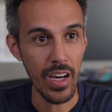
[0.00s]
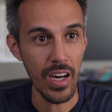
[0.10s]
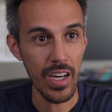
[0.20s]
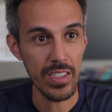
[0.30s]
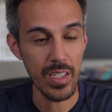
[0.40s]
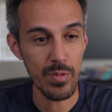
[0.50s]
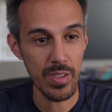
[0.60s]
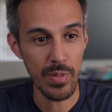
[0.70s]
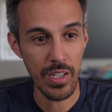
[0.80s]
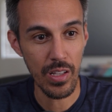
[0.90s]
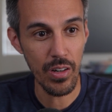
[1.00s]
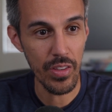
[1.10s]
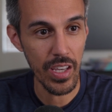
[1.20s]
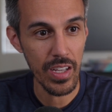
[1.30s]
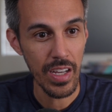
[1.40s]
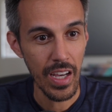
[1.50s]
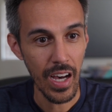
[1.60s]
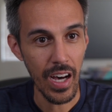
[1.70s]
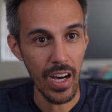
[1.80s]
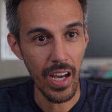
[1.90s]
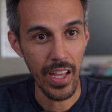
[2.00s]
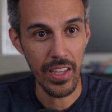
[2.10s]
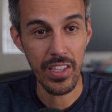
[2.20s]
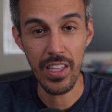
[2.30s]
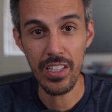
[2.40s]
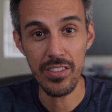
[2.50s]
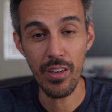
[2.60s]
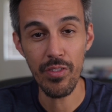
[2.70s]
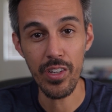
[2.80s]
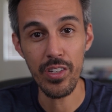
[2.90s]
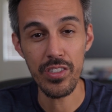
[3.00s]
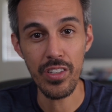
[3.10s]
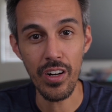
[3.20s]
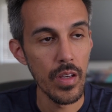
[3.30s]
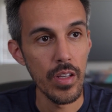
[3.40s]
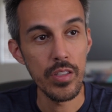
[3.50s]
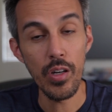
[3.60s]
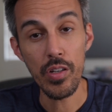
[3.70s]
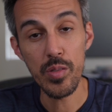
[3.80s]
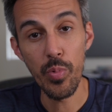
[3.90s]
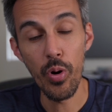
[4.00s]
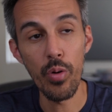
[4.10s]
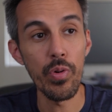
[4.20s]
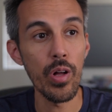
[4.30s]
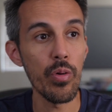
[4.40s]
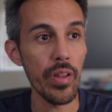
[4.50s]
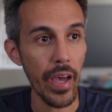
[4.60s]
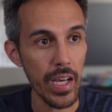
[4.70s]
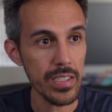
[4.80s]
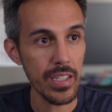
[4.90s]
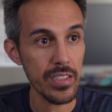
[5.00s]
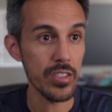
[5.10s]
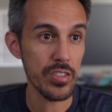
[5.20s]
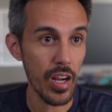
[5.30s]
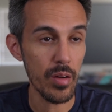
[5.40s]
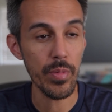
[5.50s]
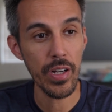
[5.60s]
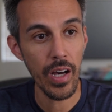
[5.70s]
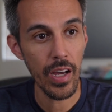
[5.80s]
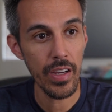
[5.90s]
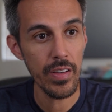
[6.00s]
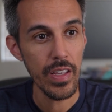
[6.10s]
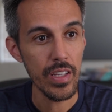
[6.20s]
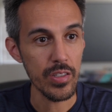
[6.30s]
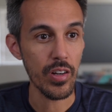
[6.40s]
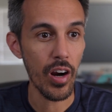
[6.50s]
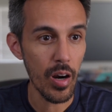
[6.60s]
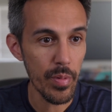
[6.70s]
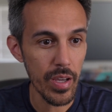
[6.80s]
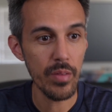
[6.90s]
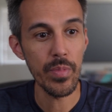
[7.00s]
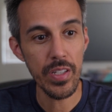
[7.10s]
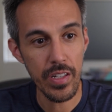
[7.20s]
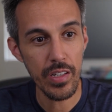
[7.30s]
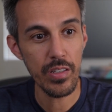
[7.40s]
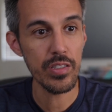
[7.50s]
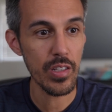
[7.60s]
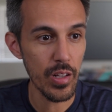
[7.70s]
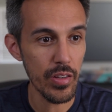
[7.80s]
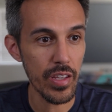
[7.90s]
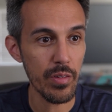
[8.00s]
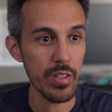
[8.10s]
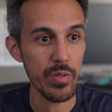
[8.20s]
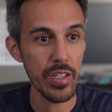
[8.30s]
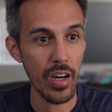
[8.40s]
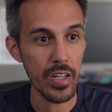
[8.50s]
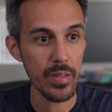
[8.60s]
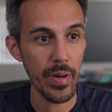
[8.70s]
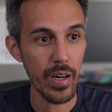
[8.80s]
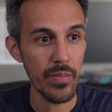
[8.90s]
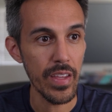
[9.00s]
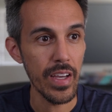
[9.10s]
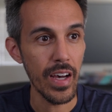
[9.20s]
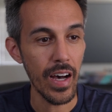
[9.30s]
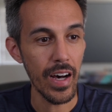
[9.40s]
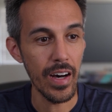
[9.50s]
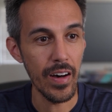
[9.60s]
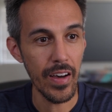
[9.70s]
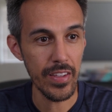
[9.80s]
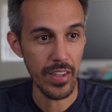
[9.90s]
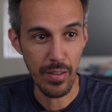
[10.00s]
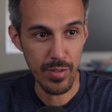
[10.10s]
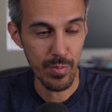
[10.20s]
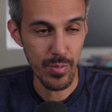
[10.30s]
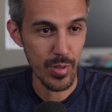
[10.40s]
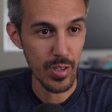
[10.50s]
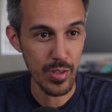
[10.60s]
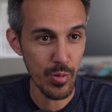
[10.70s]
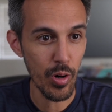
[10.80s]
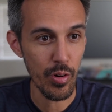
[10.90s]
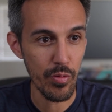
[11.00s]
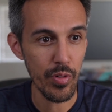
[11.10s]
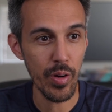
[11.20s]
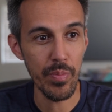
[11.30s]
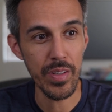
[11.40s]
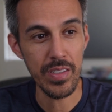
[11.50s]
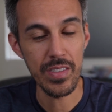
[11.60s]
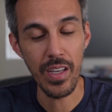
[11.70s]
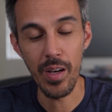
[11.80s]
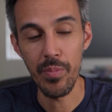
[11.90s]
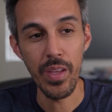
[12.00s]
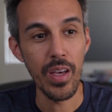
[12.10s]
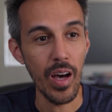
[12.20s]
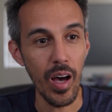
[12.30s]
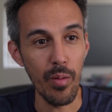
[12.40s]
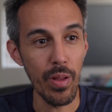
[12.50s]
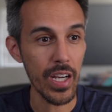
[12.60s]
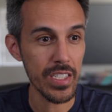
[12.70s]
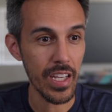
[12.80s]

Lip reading: seems to be clothing, and I think that's definitely a good start. So explore real world assets on STRATO Mercata. So carbon, materials, clothing, which we talked about. And then they have this quote from this blockchain